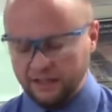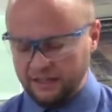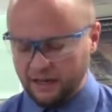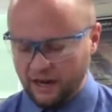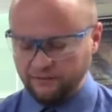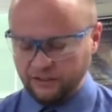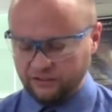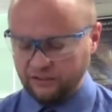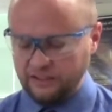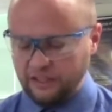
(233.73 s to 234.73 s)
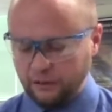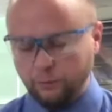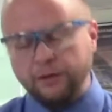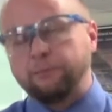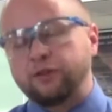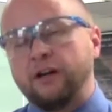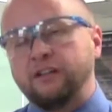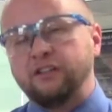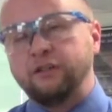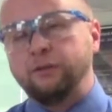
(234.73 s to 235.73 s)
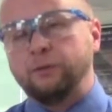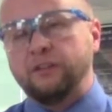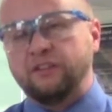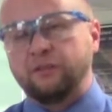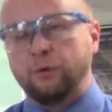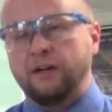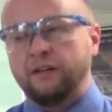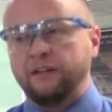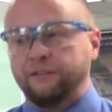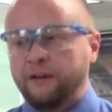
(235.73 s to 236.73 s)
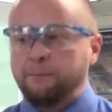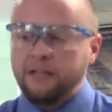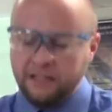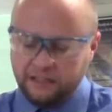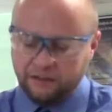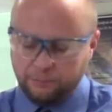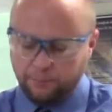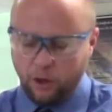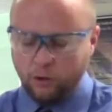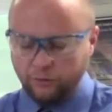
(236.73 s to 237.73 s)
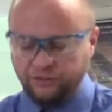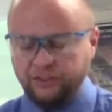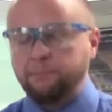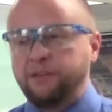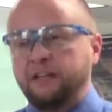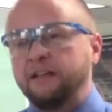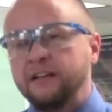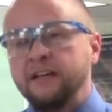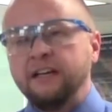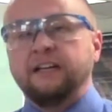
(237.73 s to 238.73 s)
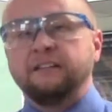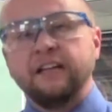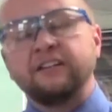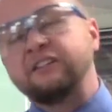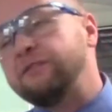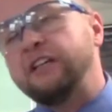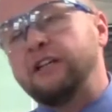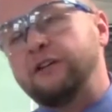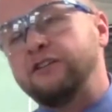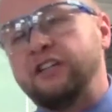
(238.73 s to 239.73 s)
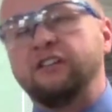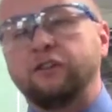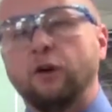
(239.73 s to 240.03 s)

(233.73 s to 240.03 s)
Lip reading: And obviously here what I'm trying to do is, well, if I'm hitting the ball with something and less of the energy is